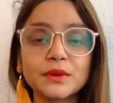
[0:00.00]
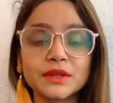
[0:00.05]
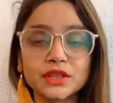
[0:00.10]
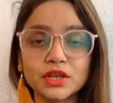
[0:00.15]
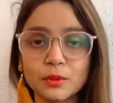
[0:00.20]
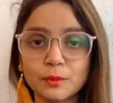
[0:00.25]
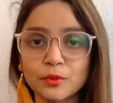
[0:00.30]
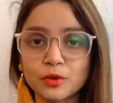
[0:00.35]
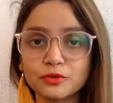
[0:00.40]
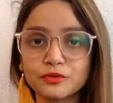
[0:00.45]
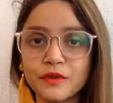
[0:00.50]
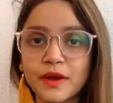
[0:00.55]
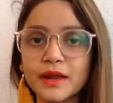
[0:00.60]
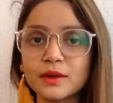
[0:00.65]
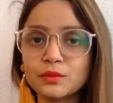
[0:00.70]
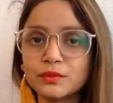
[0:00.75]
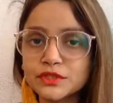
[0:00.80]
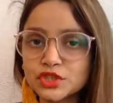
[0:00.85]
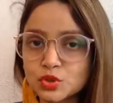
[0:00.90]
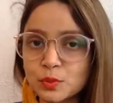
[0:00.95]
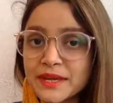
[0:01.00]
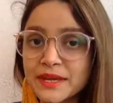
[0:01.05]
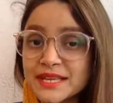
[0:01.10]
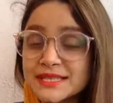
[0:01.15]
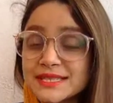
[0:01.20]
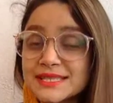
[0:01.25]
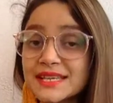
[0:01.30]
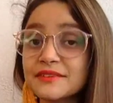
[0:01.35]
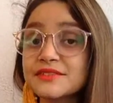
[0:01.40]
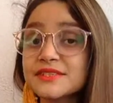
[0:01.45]
with your profile, which
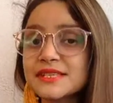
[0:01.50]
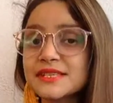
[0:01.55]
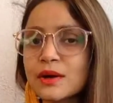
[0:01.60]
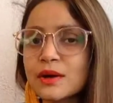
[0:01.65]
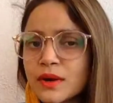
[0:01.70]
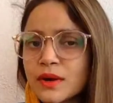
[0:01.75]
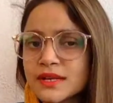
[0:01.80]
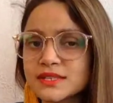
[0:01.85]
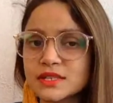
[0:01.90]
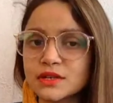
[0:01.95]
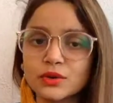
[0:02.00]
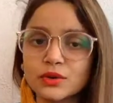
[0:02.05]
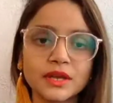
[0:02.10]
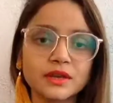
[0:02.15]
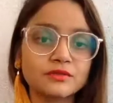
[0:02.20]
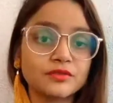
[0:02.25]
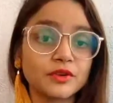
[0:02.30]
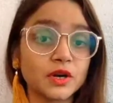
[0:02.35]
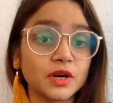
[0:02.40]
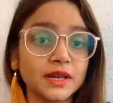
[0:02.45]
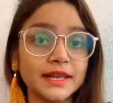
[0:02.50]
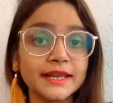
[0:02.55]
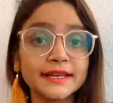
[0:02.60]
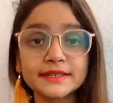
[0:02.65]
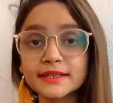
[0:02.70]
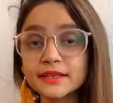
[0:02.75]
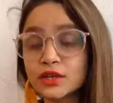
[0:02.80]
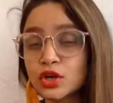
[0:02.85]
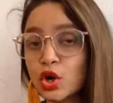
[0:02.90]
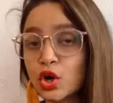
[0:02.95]
means if someone is looking for a
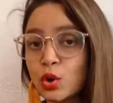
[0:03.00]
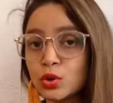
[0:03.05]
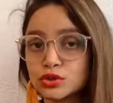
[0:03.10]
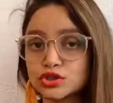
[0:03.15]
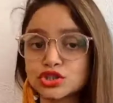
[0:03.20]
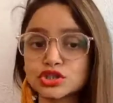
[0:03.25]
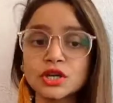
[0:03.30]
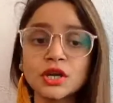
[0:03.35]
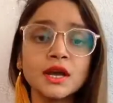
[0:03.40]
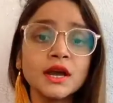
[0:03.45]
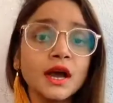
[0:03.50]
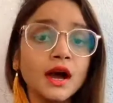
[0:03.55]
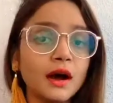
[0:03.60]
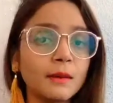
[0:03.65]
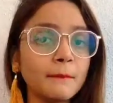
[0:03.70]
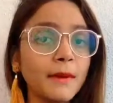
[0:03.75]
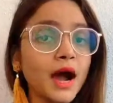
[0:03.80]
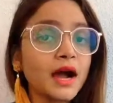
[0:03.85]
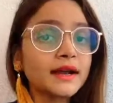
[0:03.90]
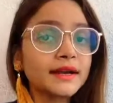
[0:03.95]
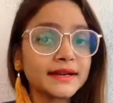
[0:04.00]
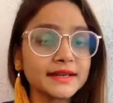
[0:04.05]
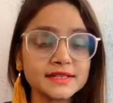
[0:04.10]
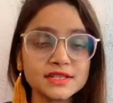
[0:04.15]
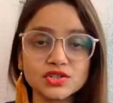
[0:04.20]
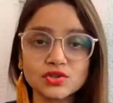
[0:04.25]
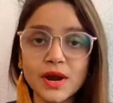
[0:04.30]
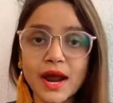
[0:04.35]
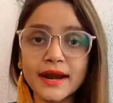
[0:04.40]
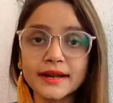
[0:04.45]
LinkedIn coach, a marketing
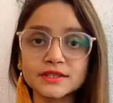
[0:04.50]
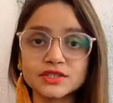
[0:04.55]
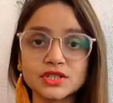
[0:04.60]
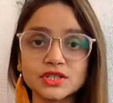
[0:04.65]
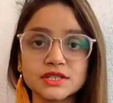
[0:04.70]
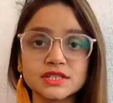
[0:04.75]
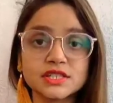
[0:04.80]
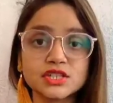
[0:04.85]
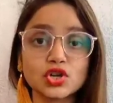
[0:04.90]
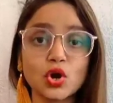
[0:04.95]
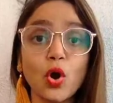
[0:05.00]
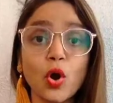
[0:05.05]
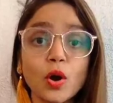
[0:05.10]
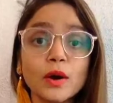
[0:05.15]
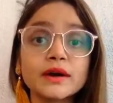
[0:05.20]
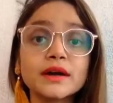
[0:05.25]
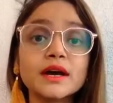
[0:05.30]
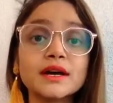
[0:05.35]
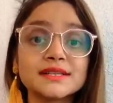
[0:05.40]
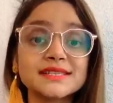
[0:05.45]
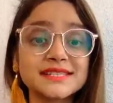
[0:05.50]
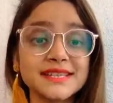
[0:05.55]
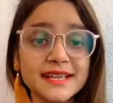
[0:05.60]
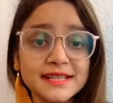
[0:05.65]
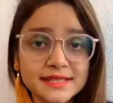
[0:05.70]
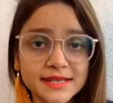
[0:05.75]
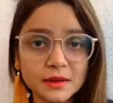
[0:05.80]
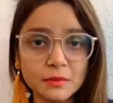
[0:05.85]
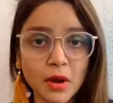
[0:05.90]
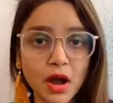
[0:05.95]
strategist, or a
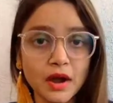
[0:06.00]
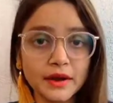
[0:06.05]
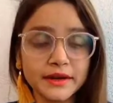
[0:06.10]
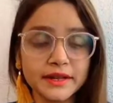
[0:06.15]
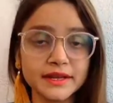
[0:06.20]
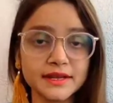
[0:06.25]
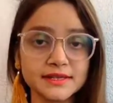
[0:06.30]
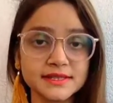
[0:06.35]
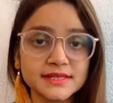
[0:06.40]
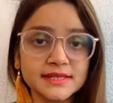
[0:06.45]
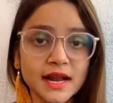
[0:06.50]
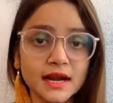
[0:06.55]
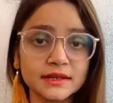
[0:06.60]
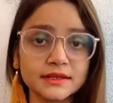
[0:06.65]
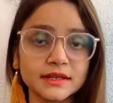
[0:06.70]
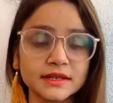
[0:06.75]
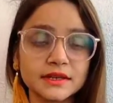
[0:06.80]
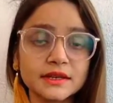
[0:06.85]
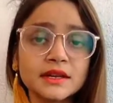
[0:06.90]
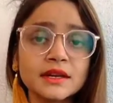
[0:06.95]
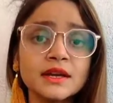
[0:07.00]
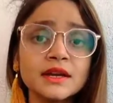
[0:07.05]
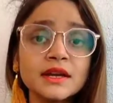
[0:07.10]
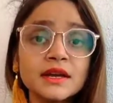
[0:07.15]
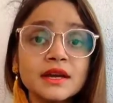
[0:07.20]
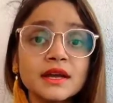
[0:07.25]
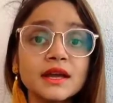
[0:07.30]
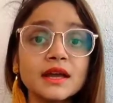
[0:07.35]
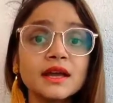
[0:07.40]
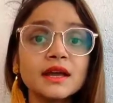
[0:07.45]
sales and a marketing consultant,
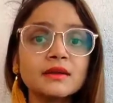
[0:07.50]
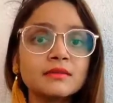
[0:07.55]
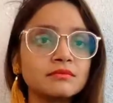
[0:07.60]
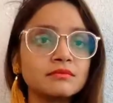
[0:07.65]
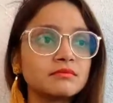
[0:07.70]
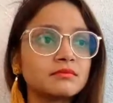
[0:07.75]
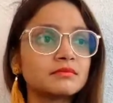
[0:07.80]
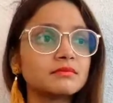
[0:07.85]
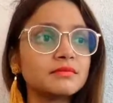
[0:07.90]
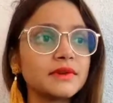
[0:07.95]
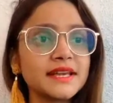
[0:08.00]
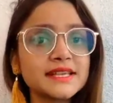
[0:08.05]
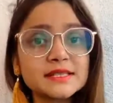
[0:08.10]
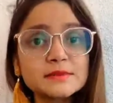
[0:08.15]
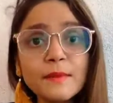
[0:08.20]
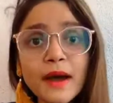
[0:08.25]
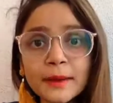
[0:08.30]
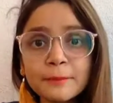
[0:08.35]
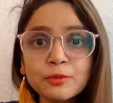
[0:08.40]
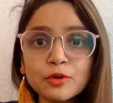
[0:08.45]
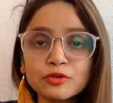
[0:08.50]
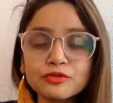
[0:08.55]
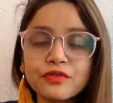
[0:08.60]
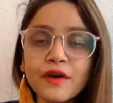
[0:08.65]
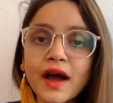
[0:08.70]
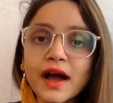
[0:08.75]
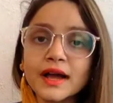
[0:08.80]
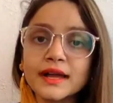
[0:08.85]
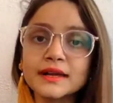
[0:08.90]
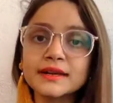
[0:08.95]
is my
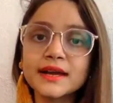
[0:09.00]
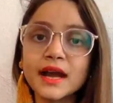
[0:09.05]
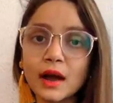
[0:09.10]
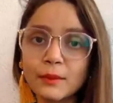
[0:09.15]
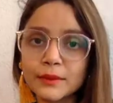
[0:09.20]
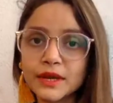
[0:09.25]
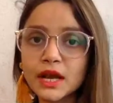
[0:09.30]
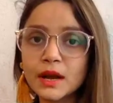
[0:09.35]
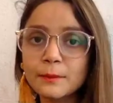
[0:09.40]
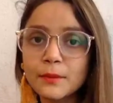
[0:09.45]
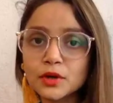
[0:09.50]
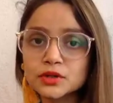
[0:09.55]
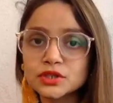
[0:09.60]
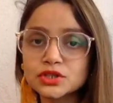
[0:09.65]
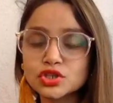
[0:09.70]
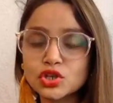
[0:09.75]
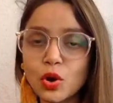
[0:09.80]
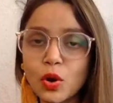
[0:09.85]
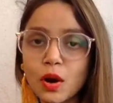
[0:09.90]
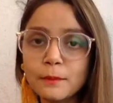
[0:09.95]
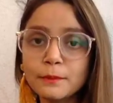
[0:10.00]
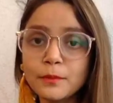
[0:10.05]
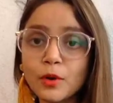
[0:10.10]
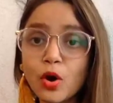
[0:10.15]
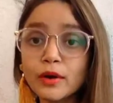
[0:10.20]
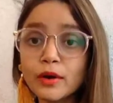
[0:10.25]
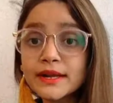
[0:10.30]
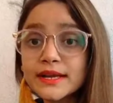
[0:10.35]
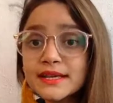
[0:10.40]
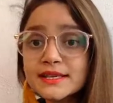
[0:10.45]
profile coming up on the top,
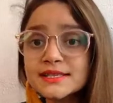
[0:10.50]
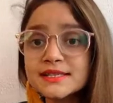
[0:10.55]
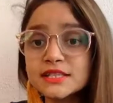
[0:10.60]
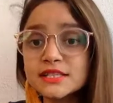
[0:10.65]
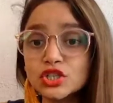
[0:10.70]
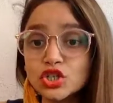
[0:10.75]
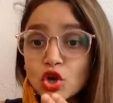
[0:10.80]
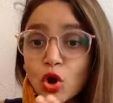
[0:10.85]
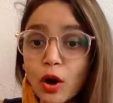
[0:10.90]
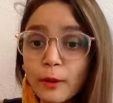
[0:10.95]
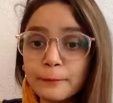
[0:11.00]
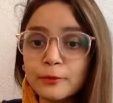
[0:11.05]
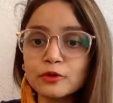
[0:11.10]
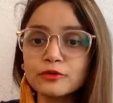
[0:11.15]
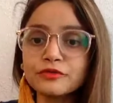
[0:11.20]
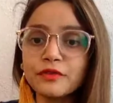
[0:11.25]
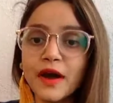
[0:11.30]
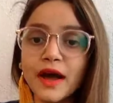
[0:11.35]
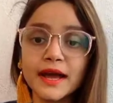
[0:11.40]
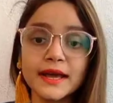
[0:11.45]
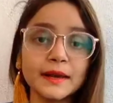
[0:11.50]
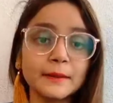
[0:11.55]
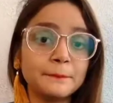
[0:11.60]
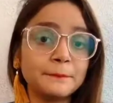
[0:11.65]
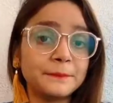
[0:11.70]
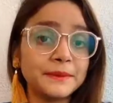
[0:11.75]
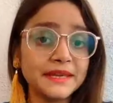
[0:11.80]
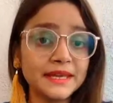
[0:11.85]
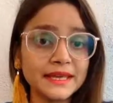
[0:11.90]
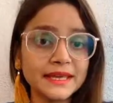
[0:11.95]
or is your profile
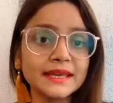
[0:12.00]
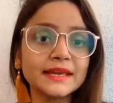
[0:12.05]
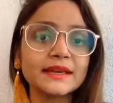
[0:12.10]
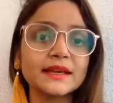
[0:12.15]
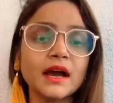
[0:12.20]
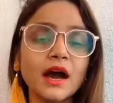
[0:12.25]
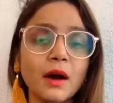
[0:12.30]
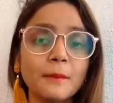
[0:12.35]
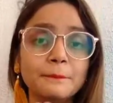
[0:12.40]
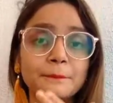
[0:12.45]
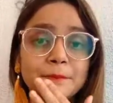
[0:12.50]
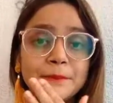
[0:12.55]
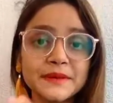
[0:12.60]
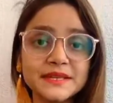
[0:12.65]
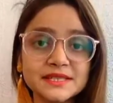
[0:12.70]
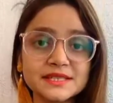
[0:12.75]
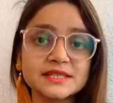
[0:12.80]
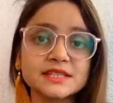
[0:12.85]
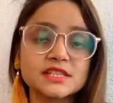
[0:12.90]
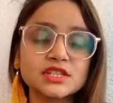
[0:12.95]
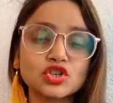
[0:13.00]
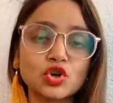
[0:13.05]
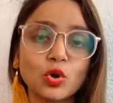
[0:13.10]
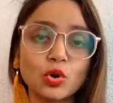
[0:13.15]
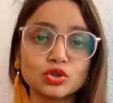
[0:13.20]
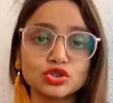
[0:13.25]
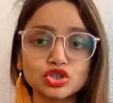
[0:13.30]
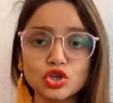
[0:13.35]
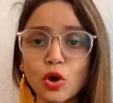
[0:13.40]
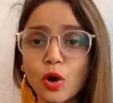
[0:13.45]
being a business
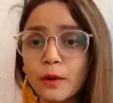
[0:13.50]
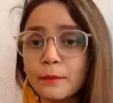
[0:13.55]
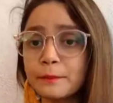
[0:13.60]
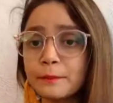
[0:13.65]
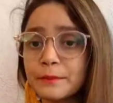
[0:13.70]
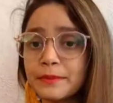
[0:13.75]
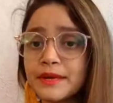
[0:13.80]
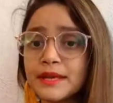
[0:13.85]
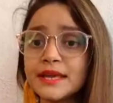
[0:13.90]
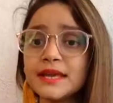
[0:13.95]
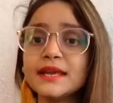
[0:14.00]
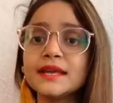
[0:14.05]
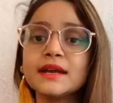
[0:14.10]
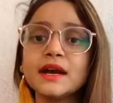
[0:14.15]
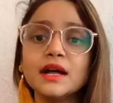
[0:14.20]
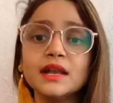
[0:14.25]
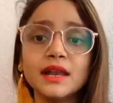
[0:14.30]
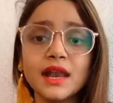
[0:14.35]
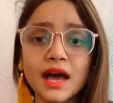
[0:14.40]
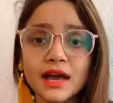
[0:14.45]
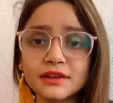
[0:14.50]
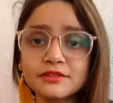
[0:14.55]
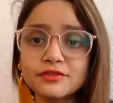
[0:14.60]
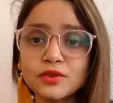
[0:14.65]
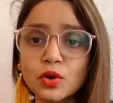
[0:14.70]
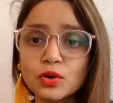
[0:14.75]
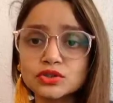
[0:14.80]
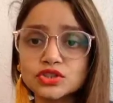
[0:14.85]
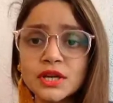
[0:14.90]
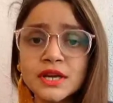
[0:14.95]
coach or being a life
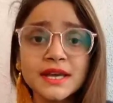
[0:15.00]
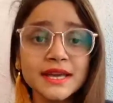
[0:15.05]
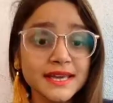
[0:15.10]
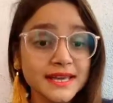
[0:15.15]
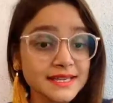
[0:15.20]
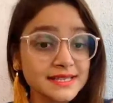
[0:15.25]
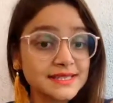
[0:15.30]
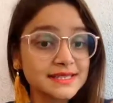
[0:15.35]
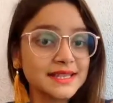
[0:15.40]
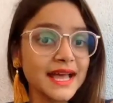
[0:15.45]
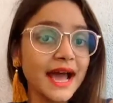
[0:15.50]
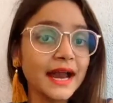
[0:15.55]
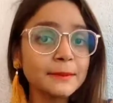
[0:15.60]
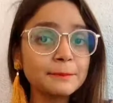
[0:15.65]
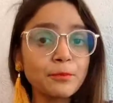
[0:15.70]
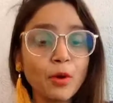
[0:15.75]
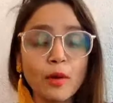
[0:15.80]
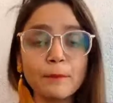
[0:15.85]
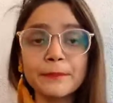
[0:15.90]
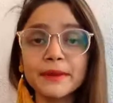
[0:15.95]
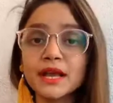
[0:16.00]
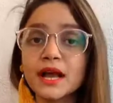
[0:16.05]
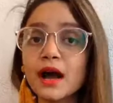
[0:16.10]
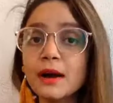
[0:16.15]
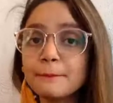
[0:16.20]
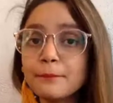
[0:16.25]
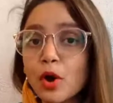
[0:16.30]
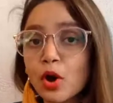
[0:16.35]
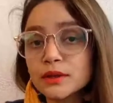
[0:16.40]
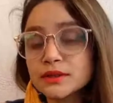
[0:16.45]
coach, is that popping
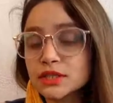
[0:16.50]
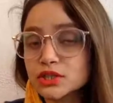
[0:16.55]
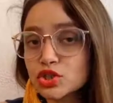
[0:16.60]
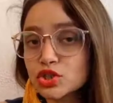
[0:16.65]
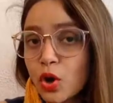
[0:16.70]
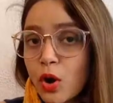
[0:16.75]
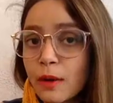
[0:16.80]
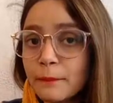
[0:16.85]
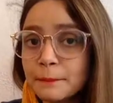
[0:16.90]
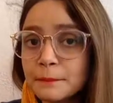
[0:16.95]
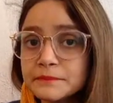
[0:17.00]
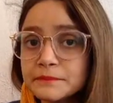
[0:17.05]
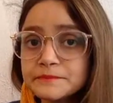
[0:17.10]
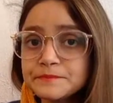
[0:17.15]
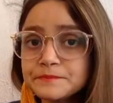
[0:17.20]
up on the top?